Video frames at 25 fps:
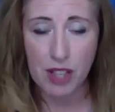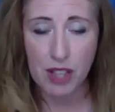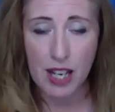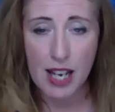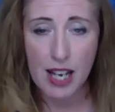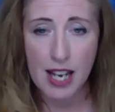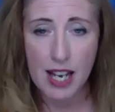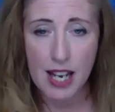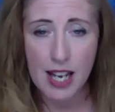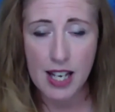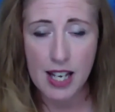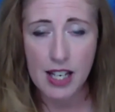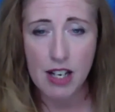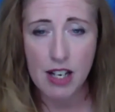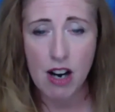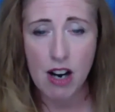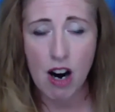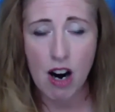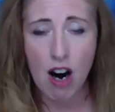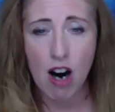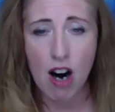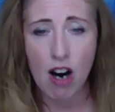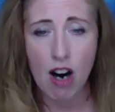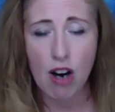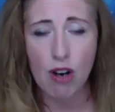in
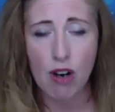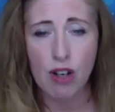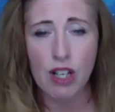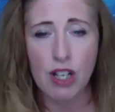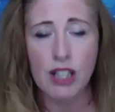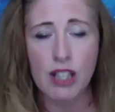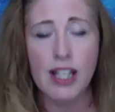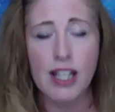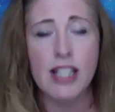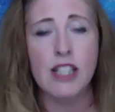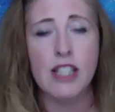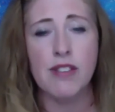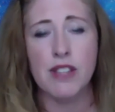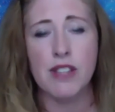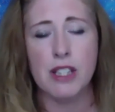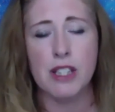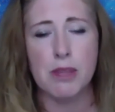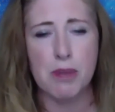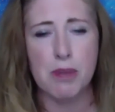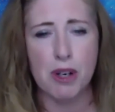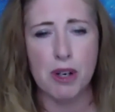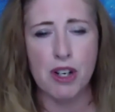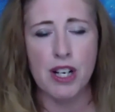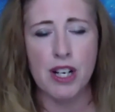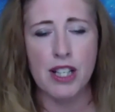our collective
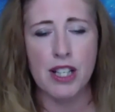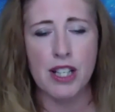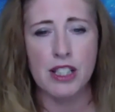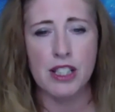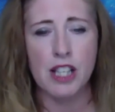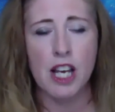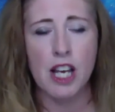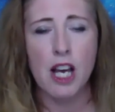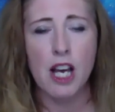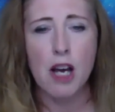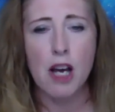experience.